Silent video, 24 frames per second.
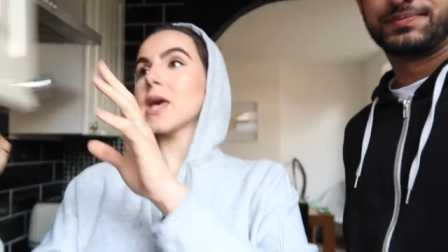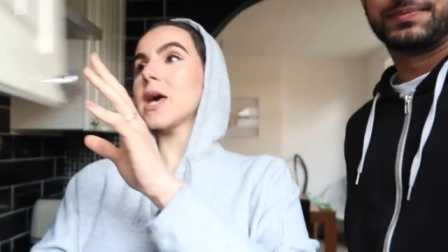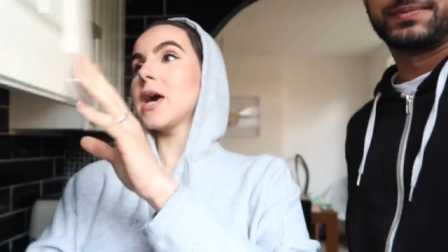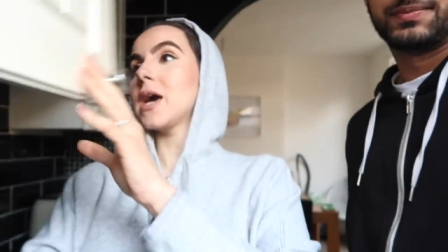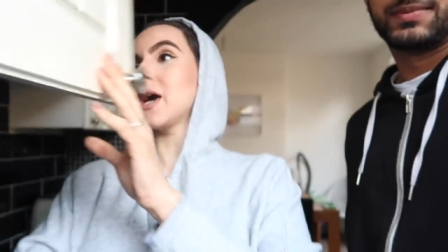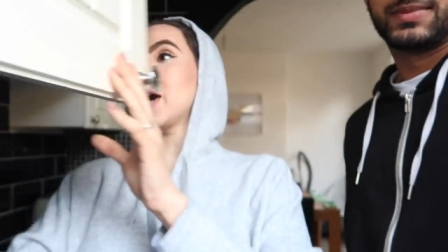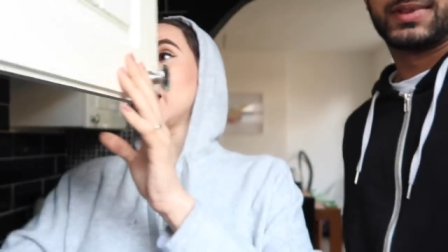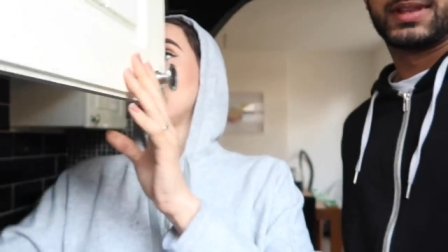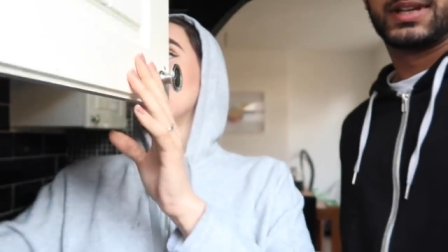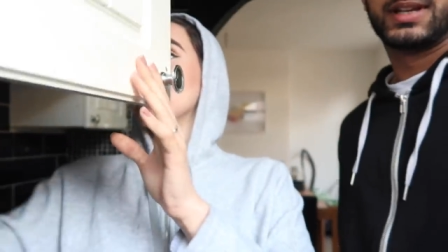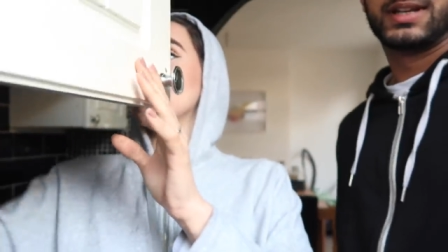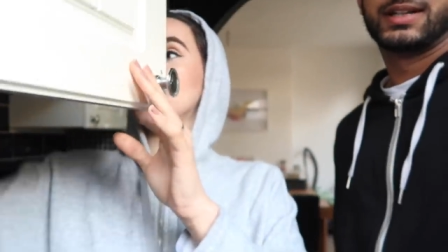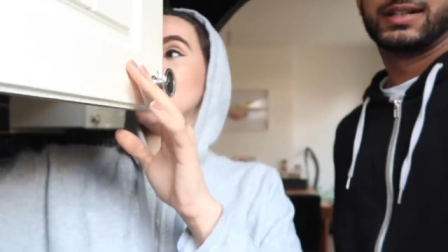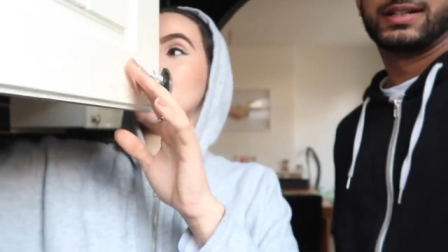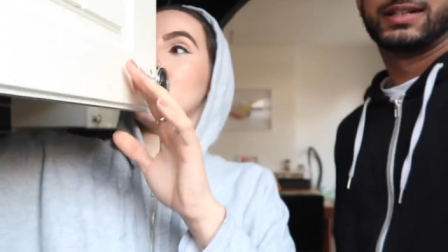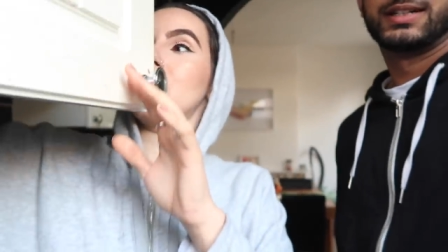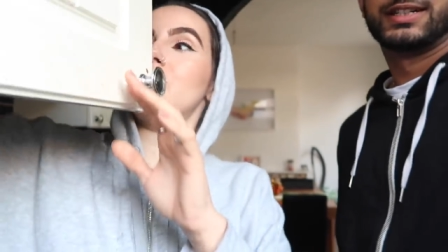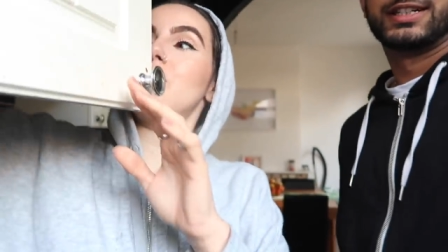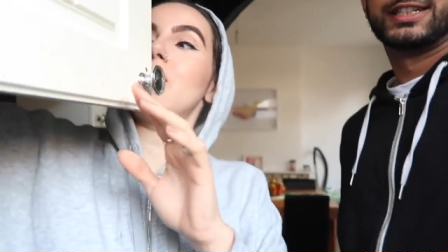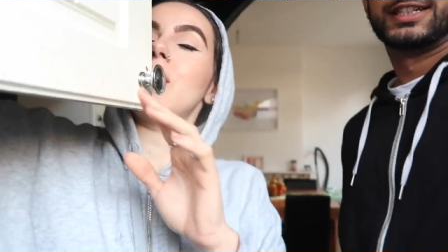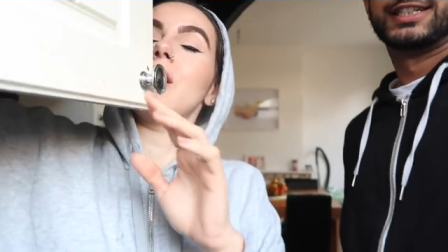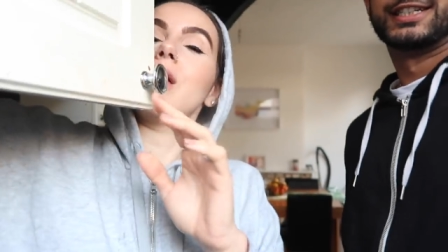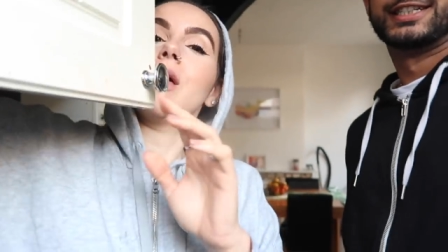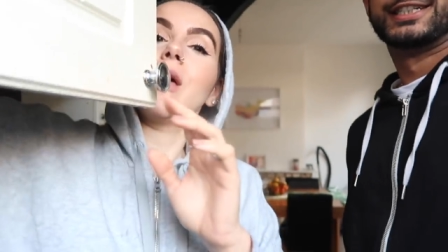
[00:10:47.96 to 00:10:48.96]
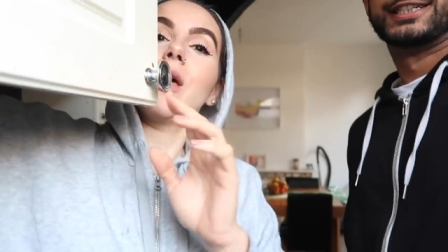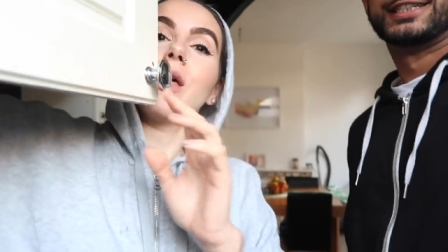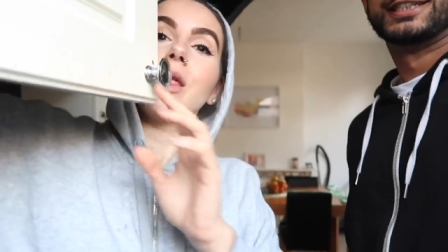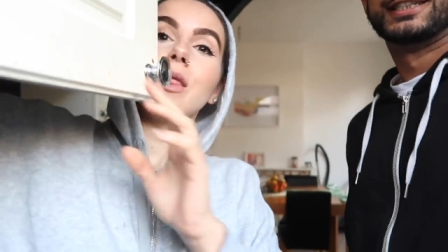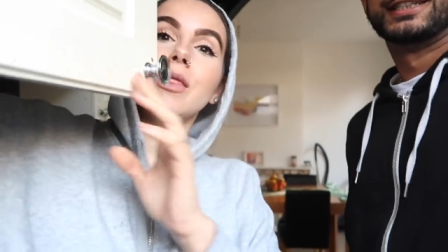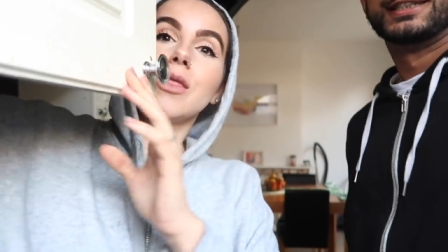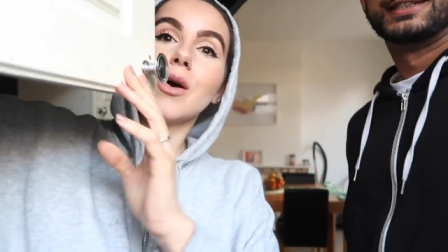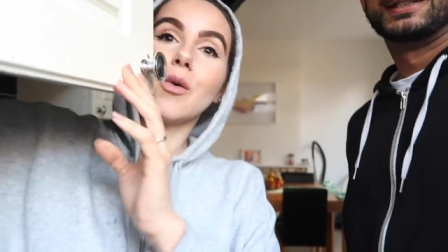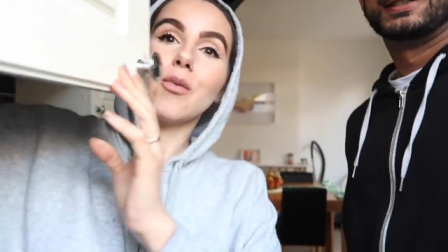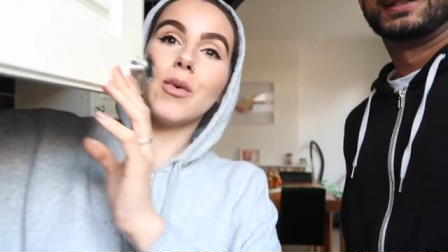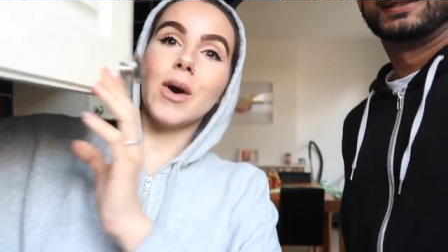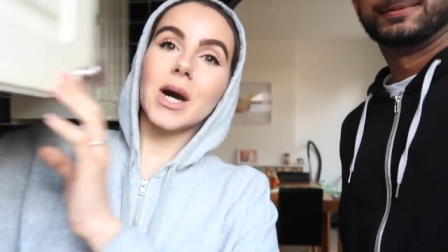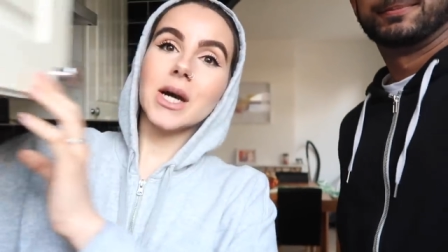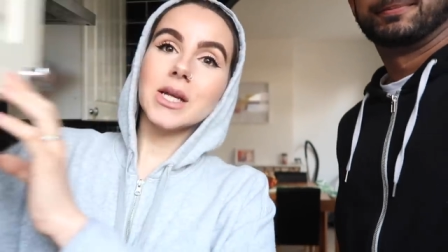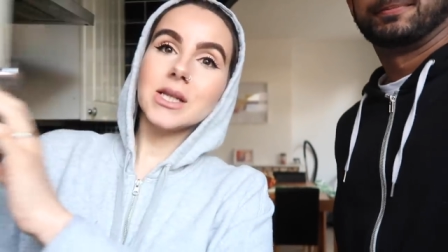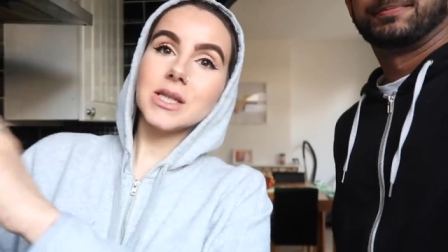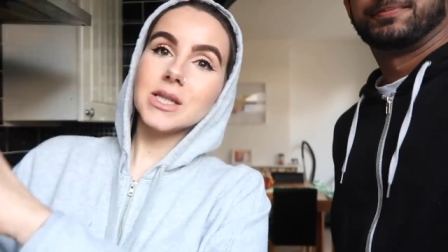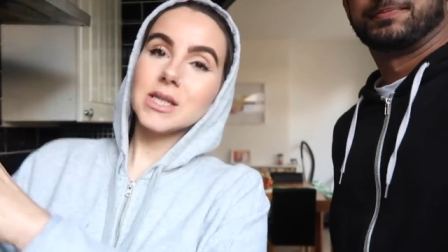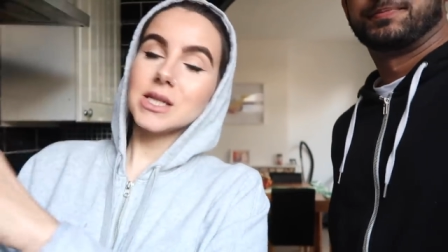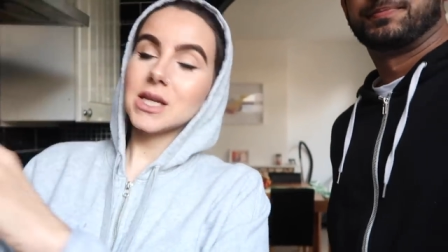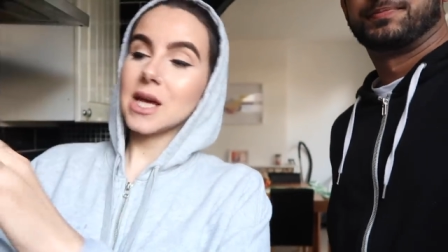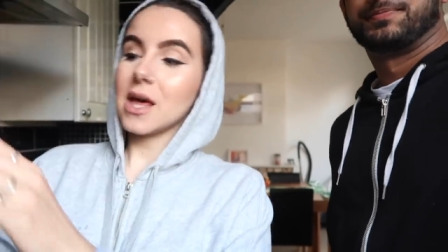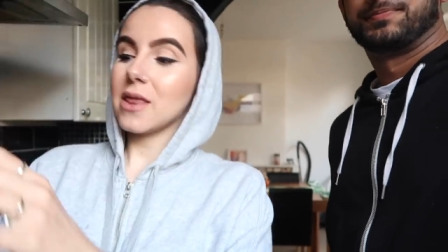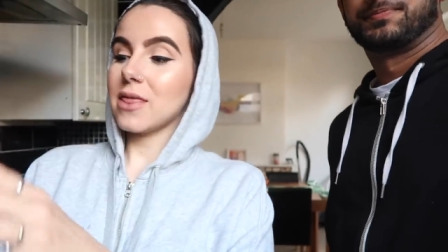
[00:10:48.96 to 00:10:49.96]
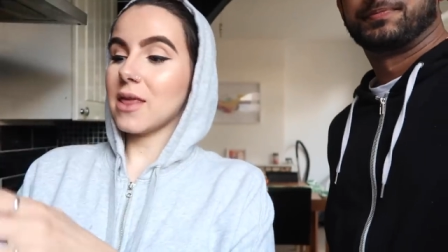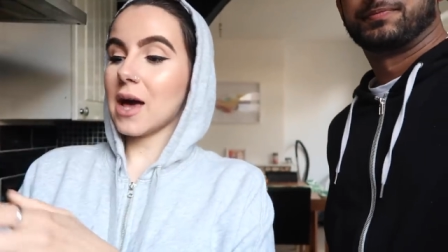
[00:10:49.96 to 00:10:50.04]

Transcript: Okay, so the ones